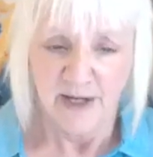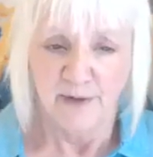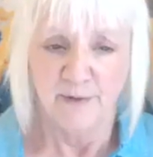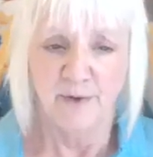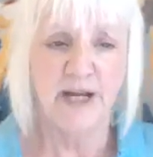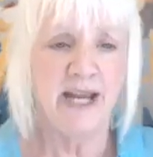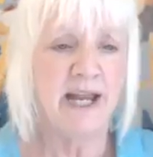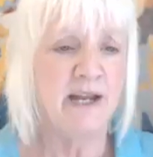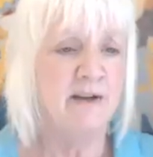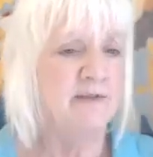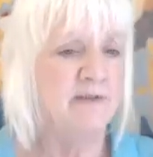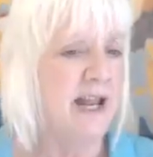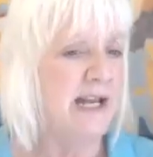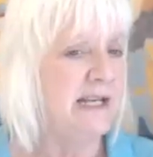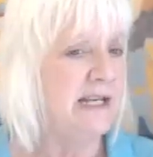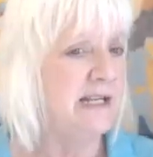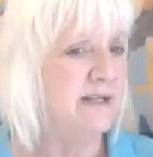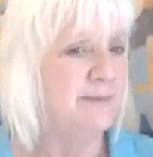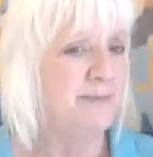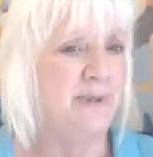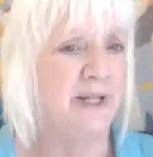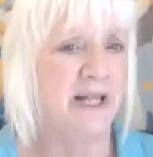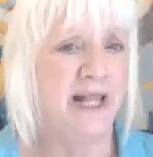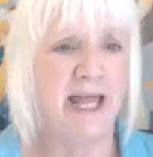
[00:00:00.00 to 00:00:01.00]
we're getting ready
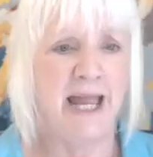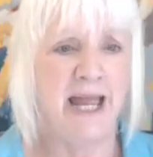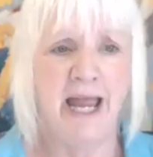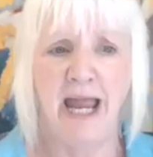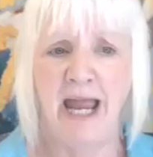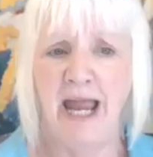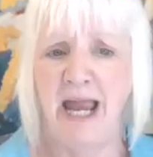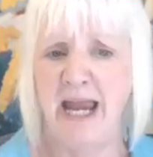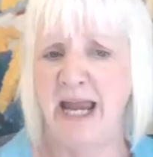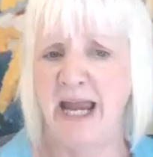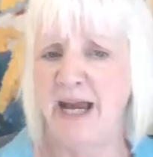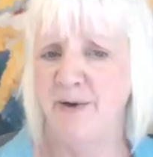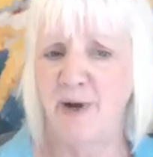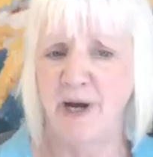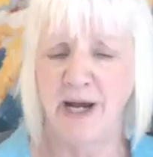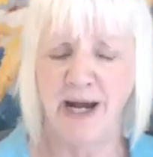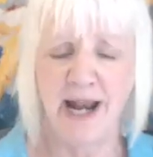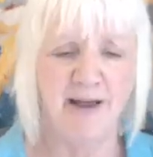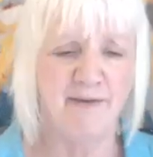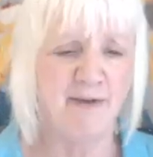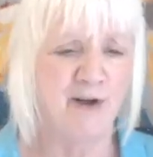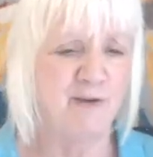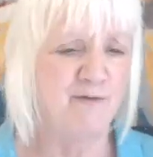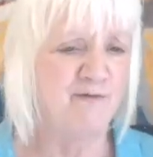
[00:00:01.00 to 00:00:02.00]
to play. We're
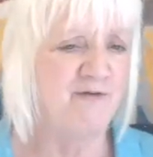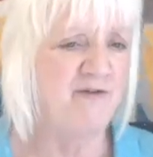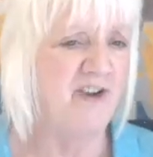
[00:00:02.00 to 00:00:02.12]
going to have a